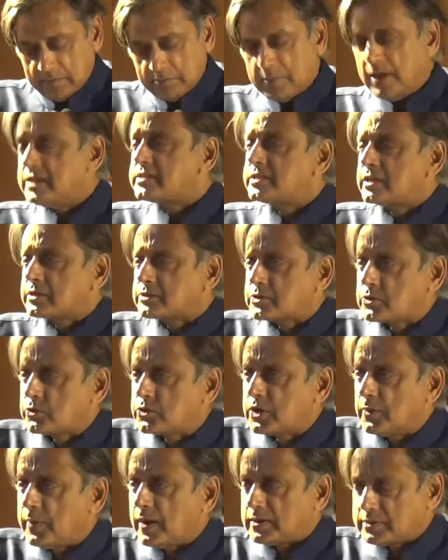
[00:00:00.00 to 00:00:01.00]
"Basic
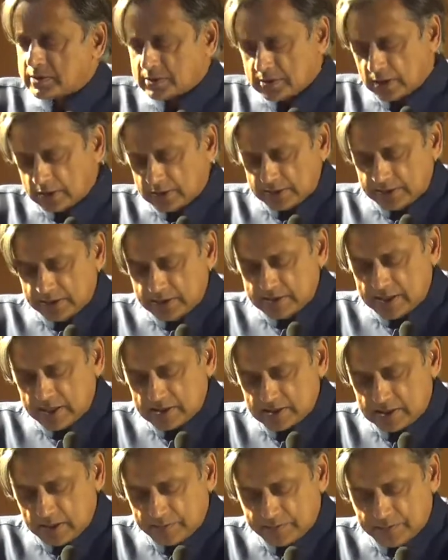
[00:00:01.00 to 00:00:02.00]
truth about the colonies
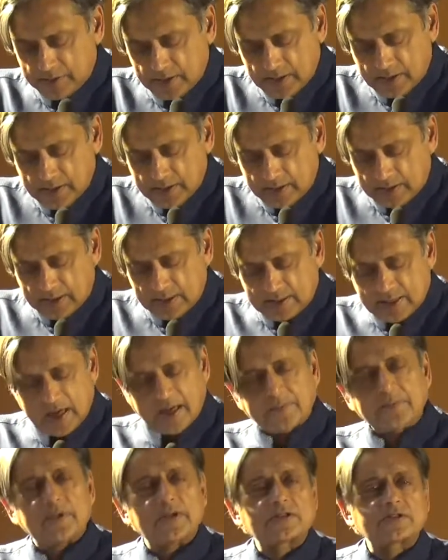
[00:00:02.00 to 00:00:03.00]
is
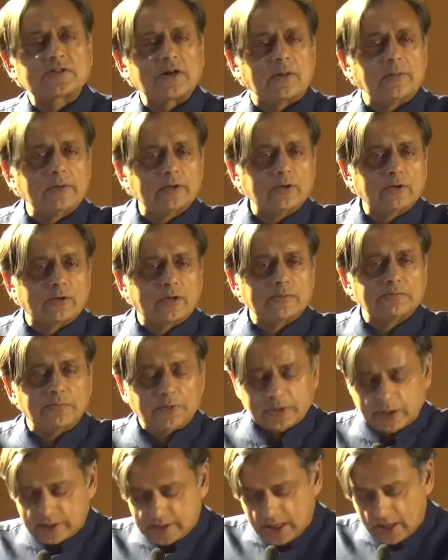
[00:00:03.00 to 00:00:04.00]
Anytime there's trouble, you can
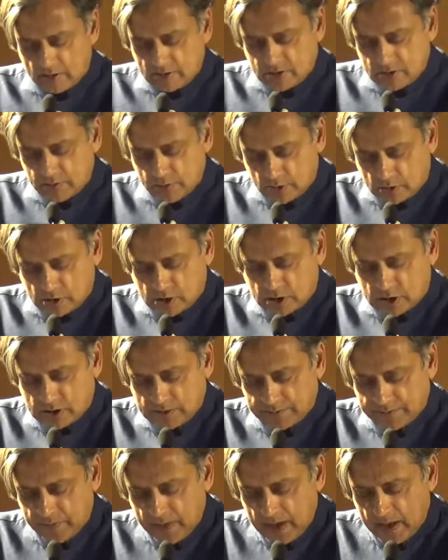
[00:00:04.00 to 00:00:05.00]
put it down to
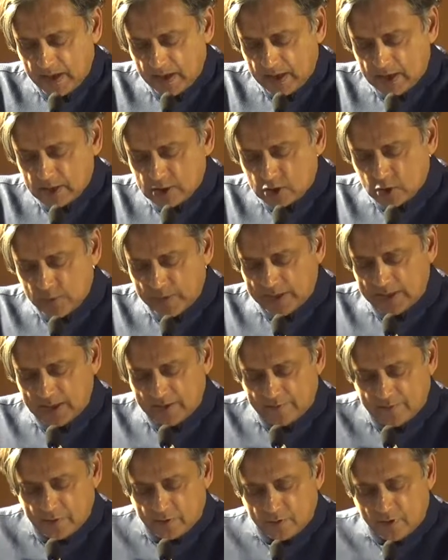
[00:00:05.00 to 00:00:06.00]
books. Too
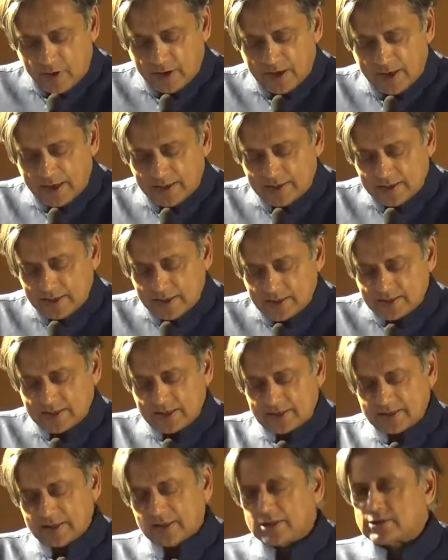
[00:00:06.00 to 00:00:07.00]
many of the wrong ideas
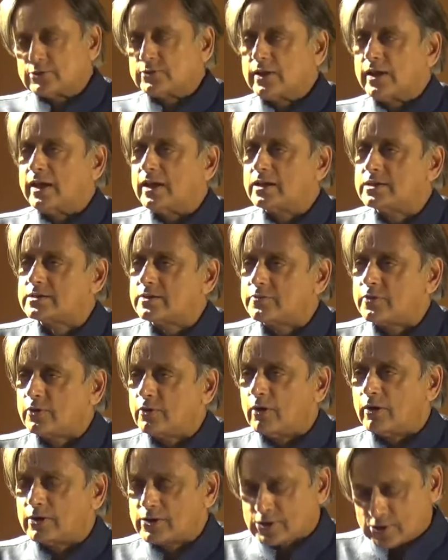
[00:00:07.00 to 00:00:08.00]
getting into the heads of the
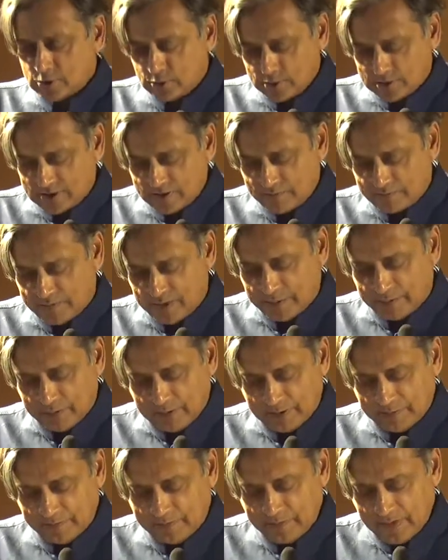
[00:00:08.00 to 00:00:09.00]
wrong sorts of
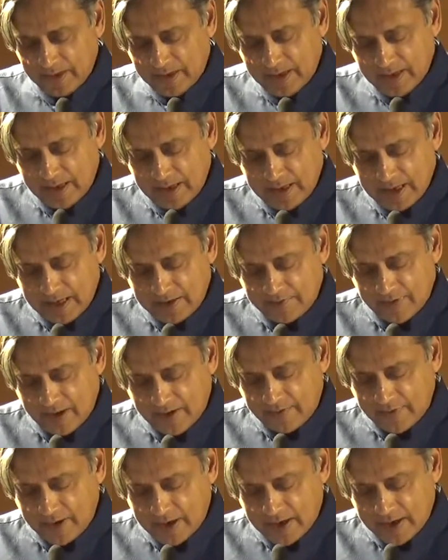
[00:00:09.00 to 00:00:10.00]
people. If
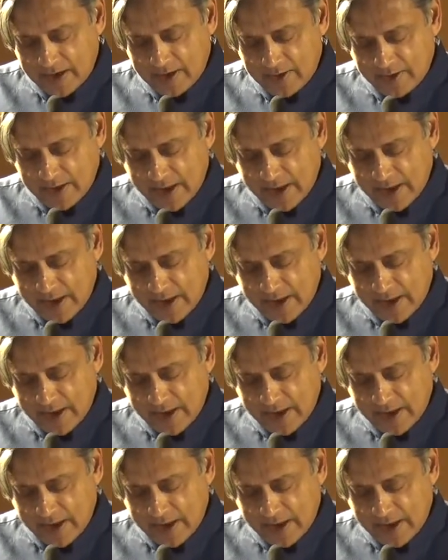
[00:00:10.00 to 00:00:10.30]
ever